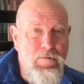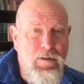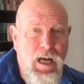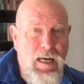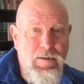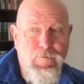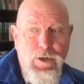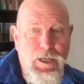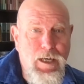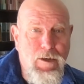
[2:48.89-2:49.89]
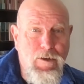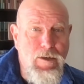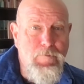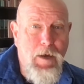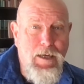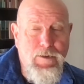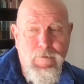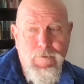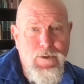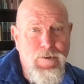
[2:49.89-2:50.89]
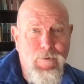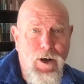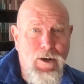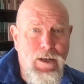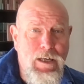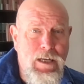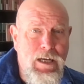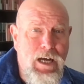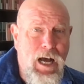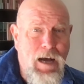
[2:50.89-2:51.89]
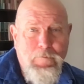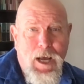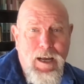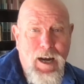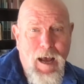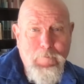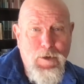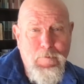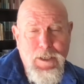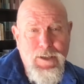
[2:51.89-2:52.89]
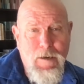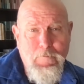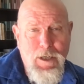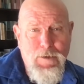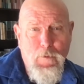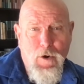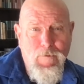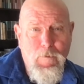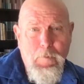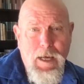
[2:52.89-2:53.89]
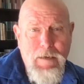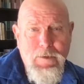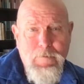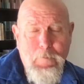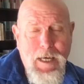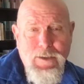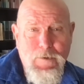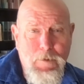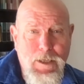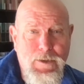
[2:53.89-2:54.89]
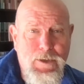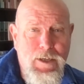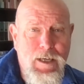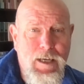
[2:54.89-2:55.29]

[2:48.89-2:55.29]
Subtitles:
kind of ridiculous, Pastor. First of all, I'm not an optimist. I'm much more of a pessimist.